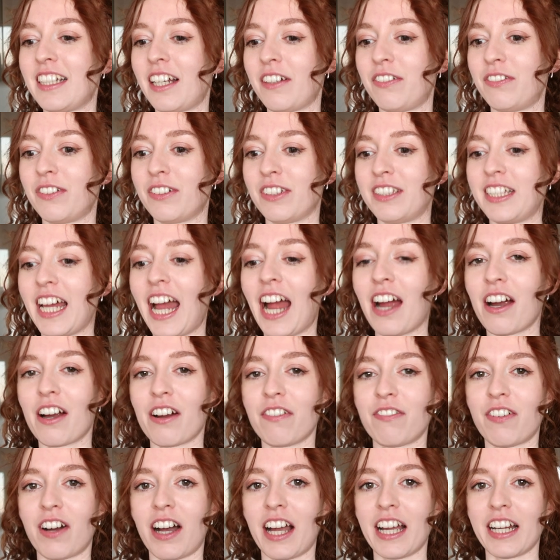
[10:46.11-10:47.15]
I feel
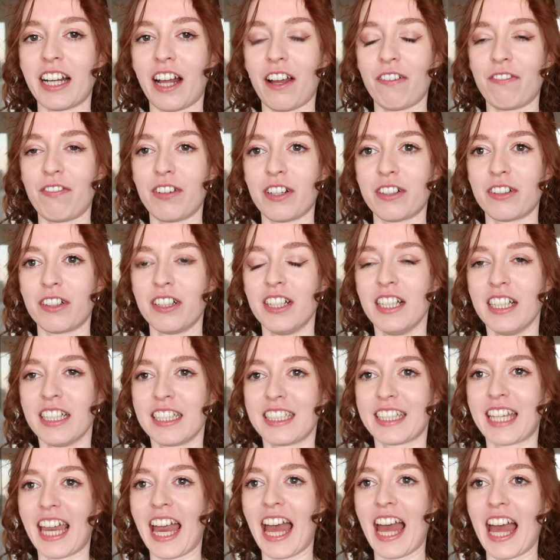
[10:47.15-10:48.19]
terrified, I feel
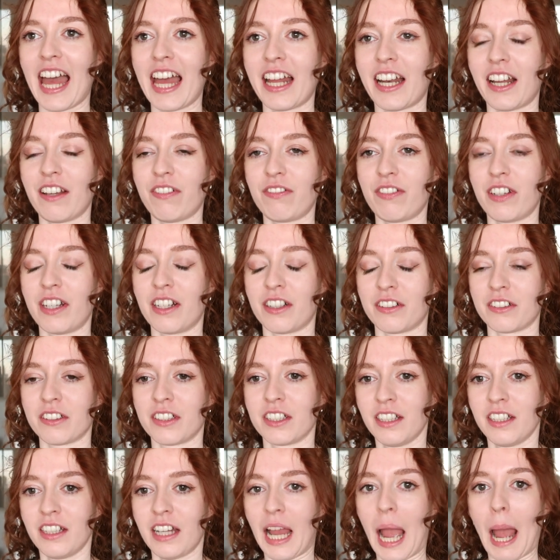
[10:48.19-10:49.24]
scared, I feel
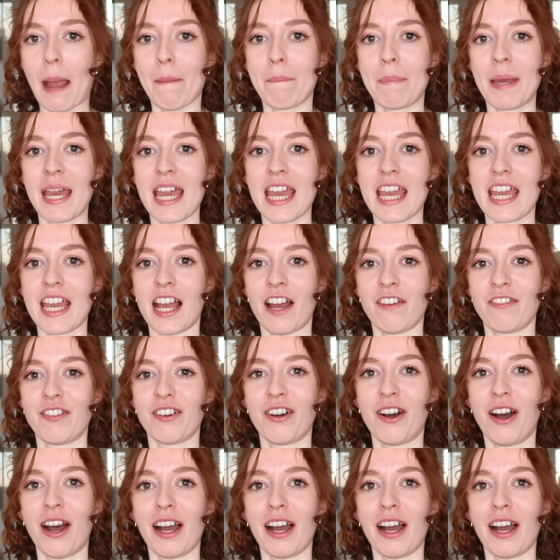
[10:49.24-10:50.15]
happy, I feel